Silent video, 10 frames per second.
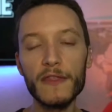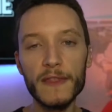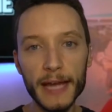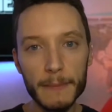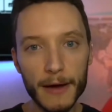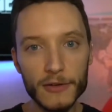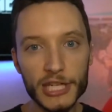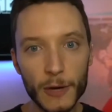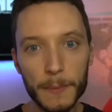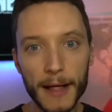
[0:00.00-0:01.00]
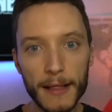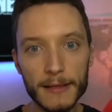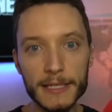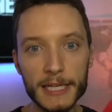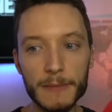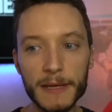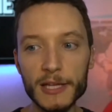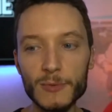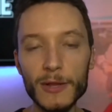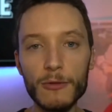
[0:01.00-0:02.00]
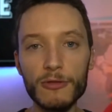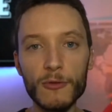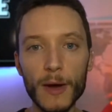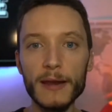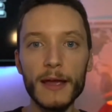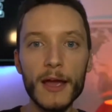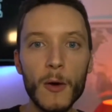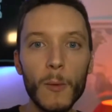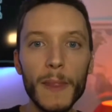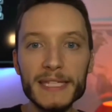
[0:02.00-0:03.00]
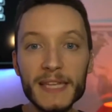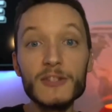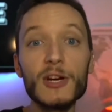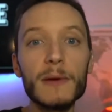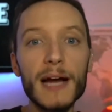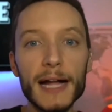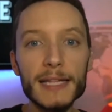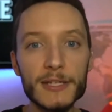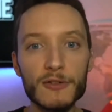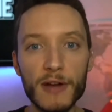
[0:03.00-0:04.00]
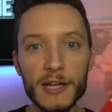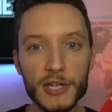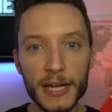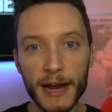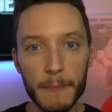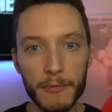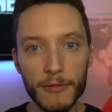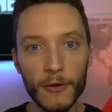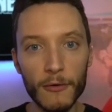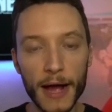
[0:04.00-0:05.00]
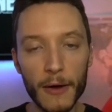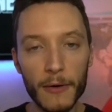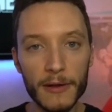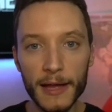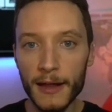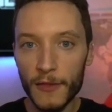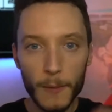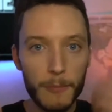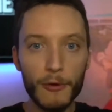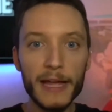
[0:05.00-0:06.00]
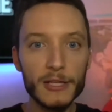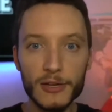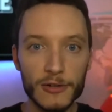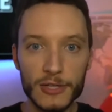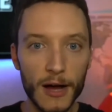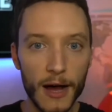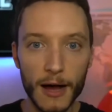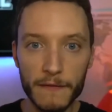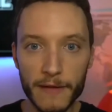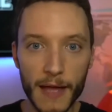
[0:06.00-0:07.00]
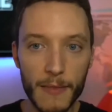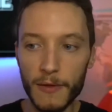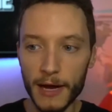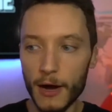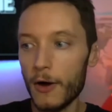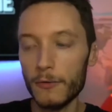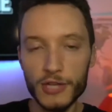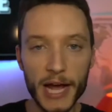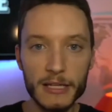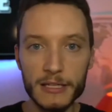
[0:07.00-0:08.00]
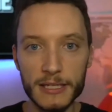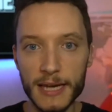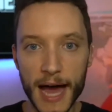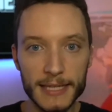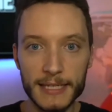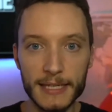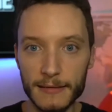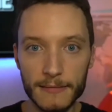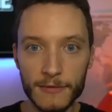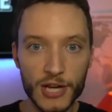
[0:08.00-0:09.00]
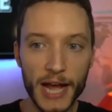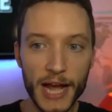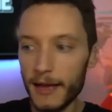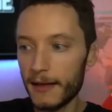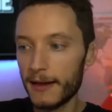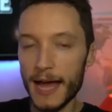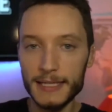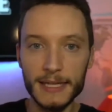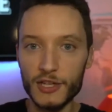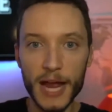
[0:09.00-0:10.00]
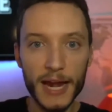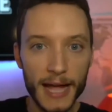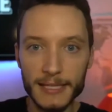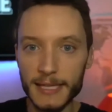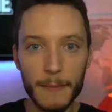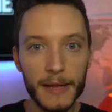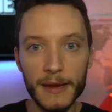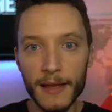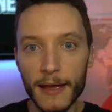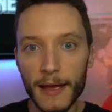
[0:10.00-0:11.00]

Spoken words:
think about geopolitics because when they see the term concentration camp thrown around, their brain turns off and they're like, oh, China's Nazi. I mean,